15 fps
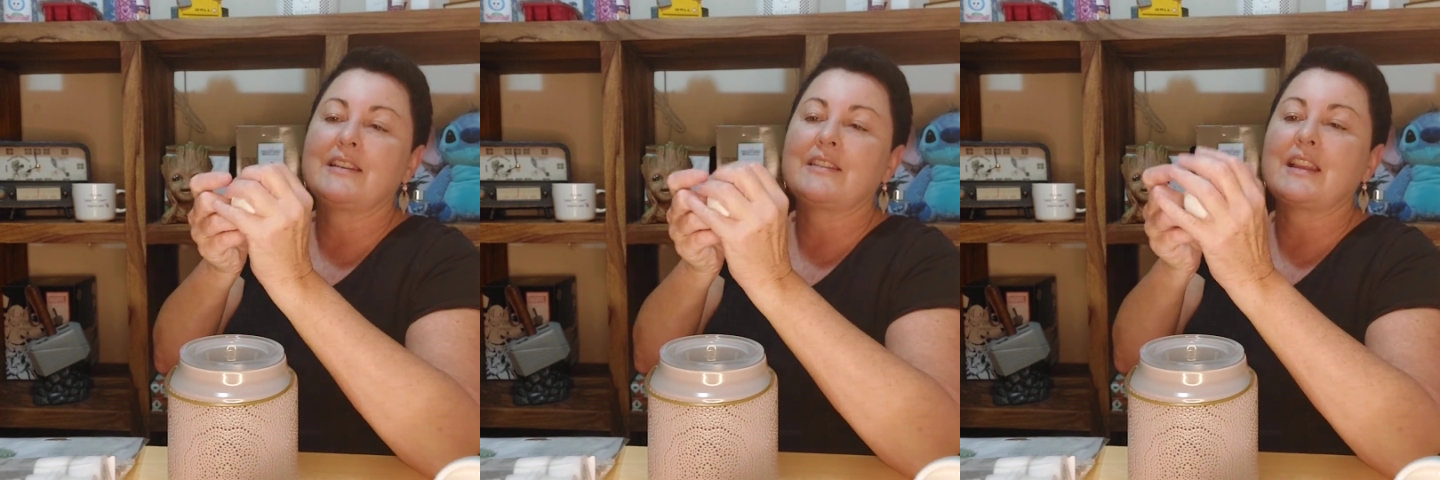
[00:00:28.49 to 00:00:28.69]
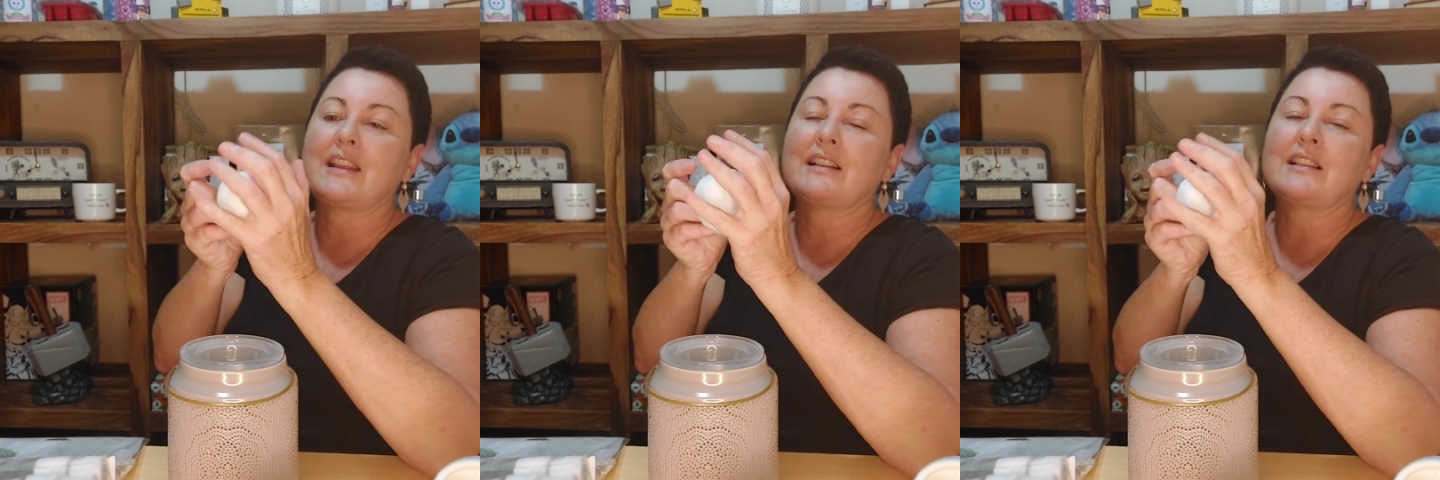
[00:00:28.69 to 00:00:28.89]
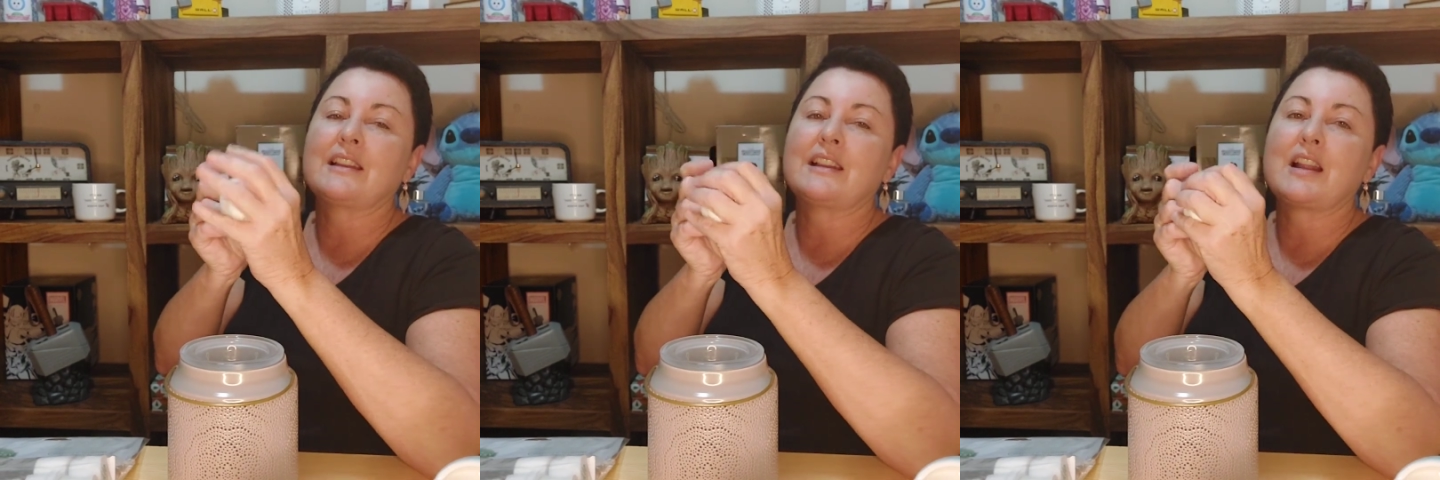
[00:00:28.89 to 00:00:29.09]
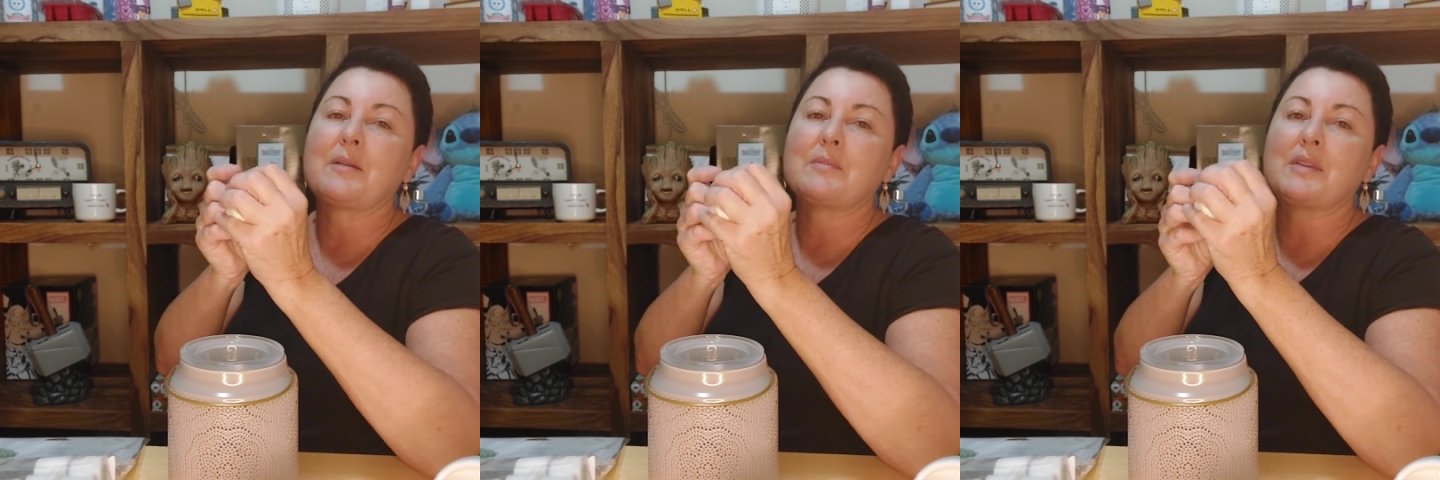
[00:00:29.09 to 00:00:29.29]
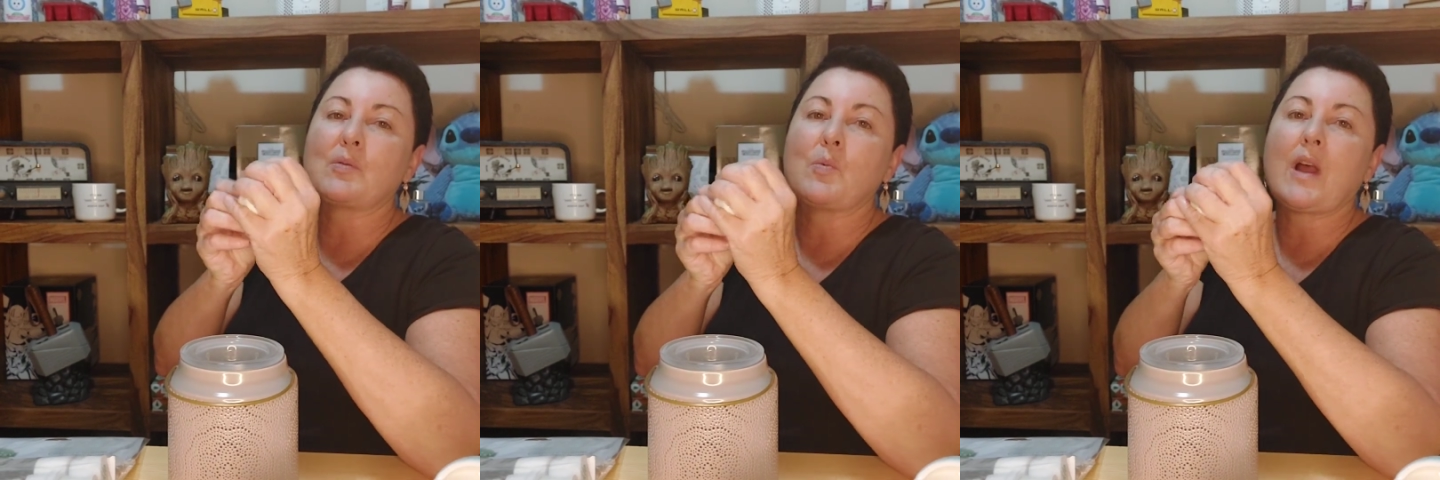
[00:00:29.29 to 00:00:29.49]
that clean
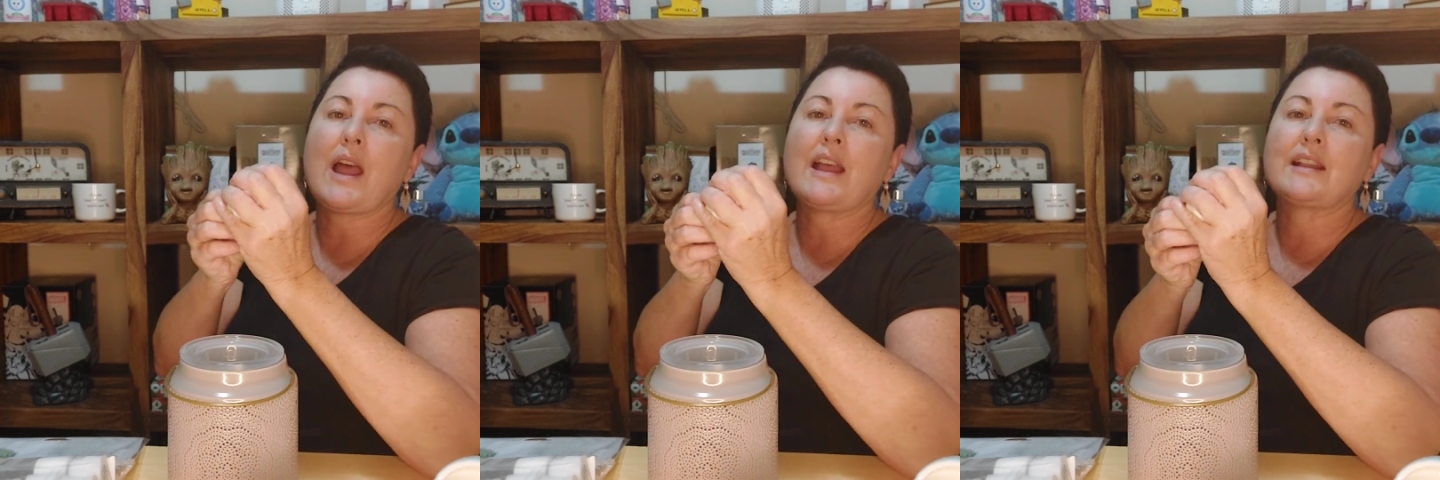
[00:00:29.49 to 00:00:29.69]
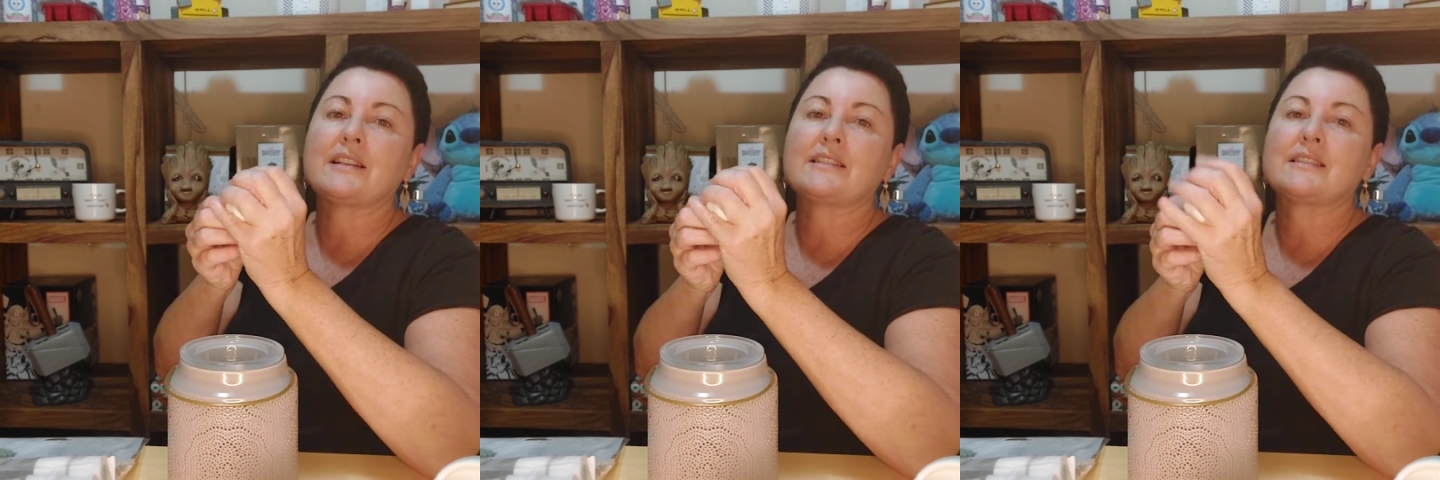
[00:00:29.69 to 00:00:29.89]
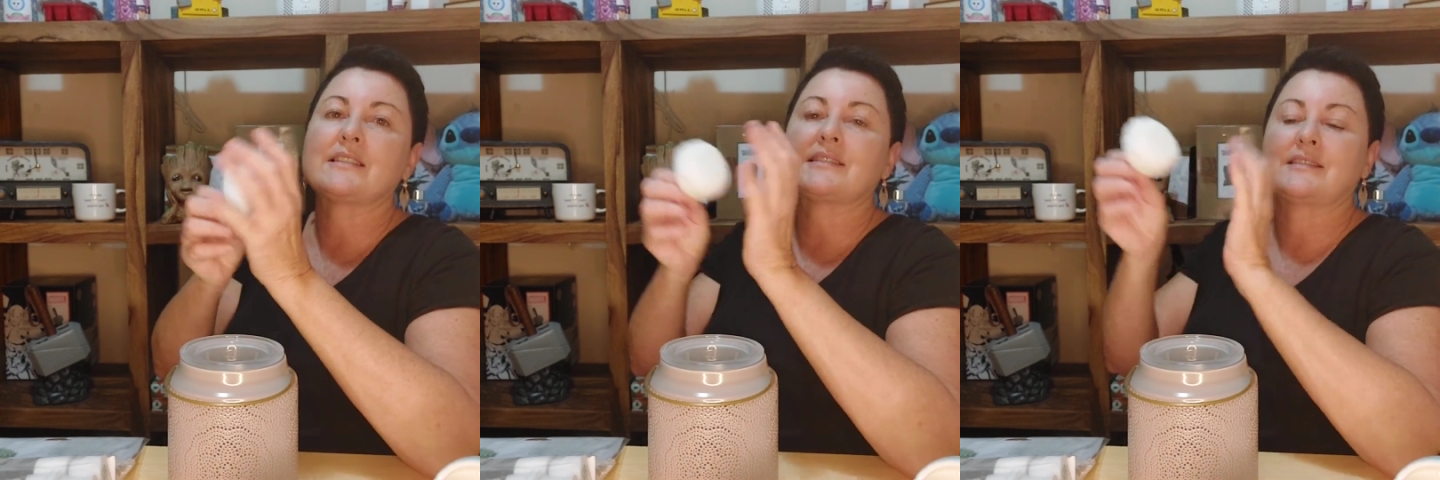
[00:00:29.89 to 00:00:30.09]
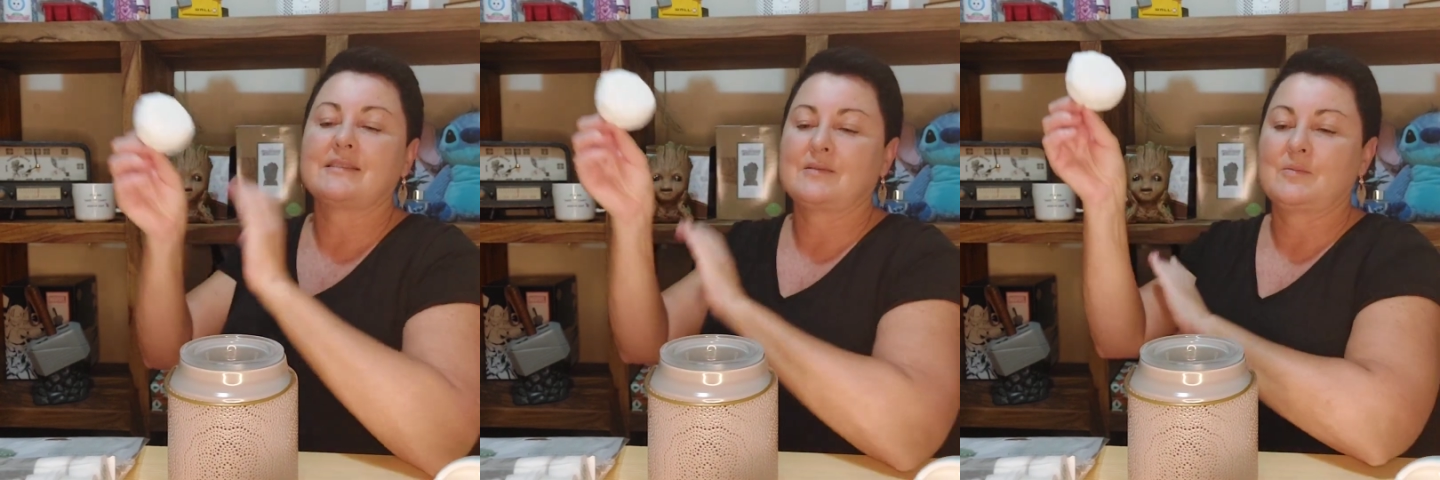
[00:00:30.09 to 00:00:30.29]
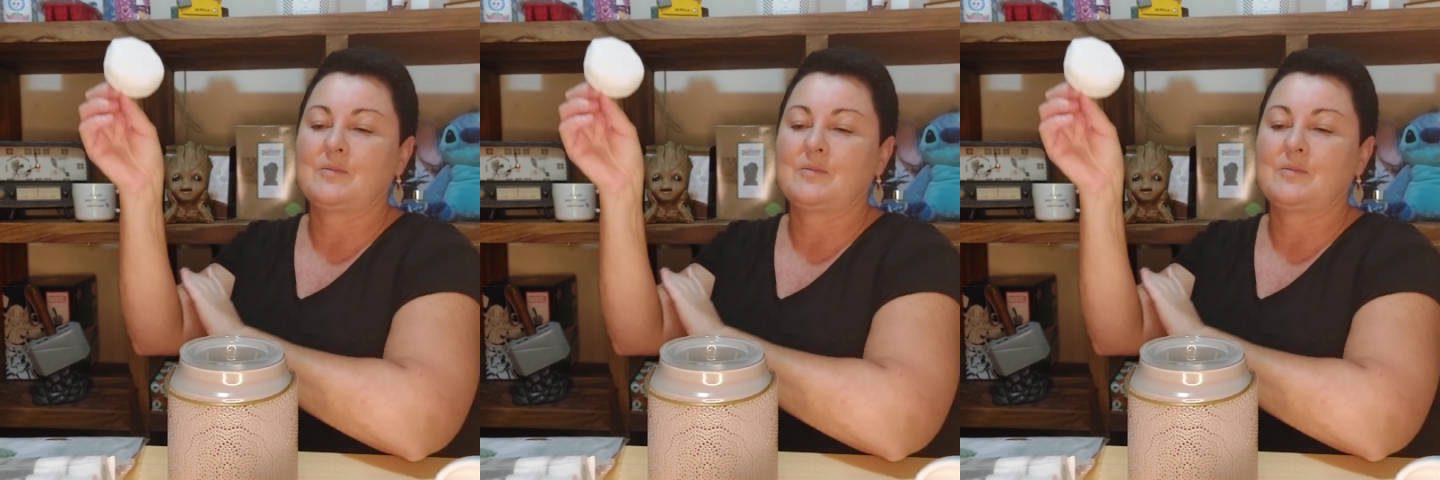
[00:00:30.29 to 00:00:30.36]
up your wax